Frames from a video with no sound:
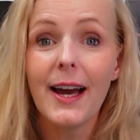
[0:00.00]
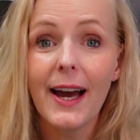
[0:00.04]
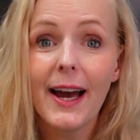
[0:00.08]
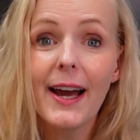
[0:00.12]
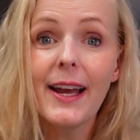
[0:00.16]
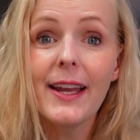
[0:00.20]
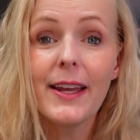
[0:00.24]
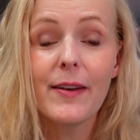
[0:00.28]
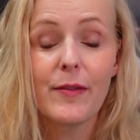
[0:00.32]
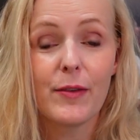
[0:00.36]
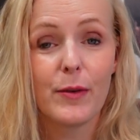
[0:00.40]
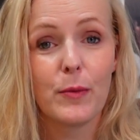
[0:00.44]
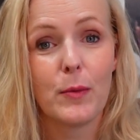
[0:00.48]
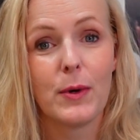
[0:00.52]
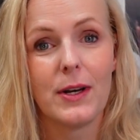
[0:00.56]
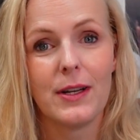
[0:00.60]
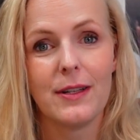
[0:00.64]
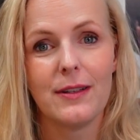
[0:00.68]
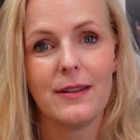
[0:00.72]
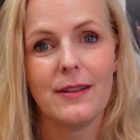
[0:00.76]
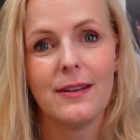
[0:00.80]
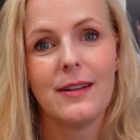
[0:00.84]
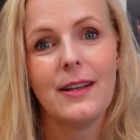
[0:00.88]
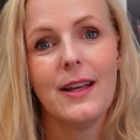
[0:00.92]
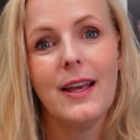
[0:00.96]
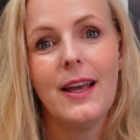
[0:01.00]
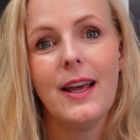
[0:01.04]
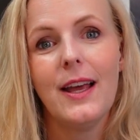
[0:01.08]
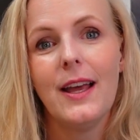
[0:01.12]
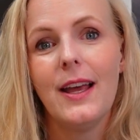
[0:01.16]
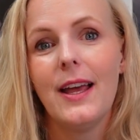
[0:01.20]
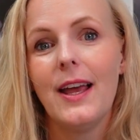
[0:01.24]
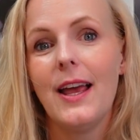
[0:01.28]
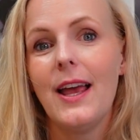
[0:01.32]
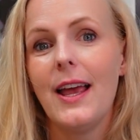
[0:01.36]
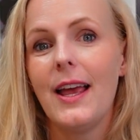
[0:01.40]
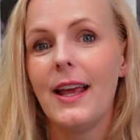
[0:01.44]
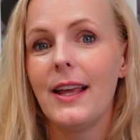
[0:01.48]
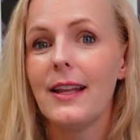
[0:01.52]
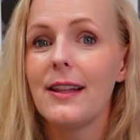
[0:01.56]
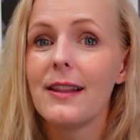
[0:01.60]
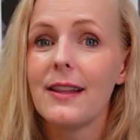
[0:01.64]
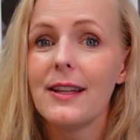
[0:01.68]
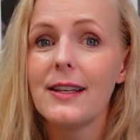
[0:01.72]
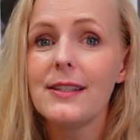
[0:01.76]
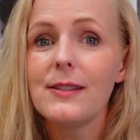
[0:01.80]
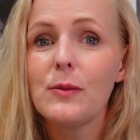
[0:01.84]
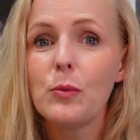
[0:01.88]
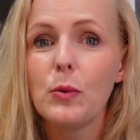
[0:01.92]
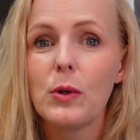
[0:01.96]
Hi, everyone. In
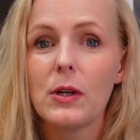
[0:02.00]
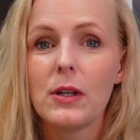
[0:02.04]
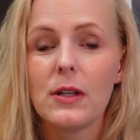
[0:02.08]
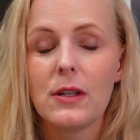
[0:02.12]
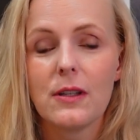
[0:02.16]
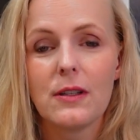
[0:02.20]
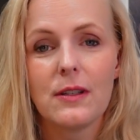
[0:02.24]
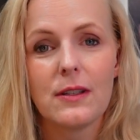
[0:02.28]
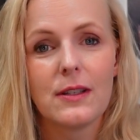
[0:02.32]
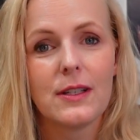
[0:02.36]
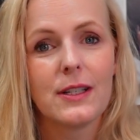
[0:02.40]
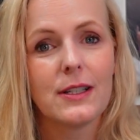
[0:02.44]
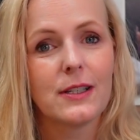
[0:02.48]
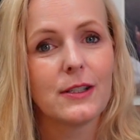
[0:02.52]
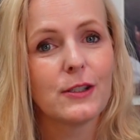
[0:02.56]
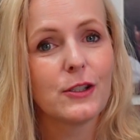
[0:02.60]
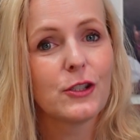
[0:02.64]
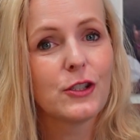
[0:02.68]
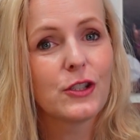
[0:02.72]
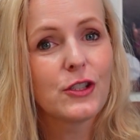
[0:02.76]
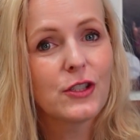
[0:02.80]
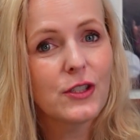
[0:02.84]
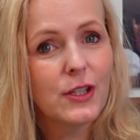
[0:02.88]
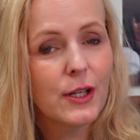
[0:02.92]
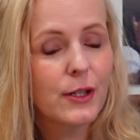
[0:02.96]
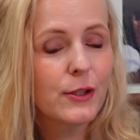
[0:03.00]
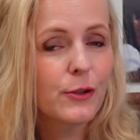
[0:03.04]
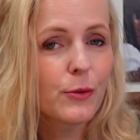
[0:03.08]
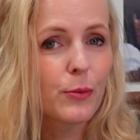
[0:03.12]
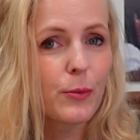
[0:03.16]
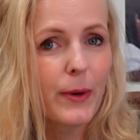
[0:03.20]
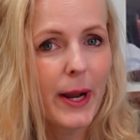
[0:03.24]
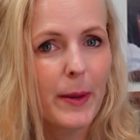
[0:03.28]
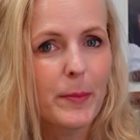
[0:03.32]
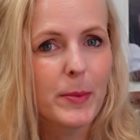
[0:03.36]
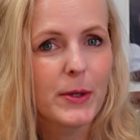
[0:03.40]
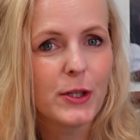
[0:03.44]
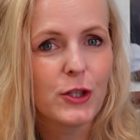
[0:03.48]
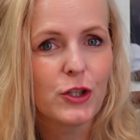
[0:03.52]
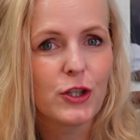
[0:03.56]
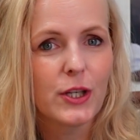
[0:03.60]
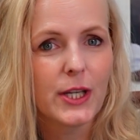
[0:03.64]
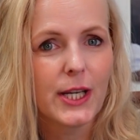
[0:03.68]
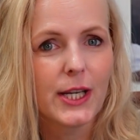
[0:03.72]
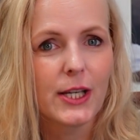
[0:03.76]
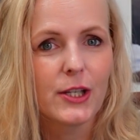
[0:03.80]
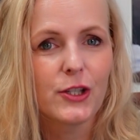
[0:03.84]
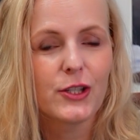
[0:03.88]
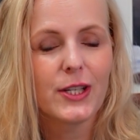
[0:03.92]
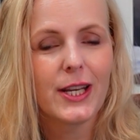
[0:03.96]
this world, there's such rapid
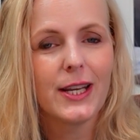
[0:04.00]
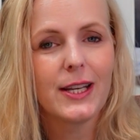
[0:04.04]
change.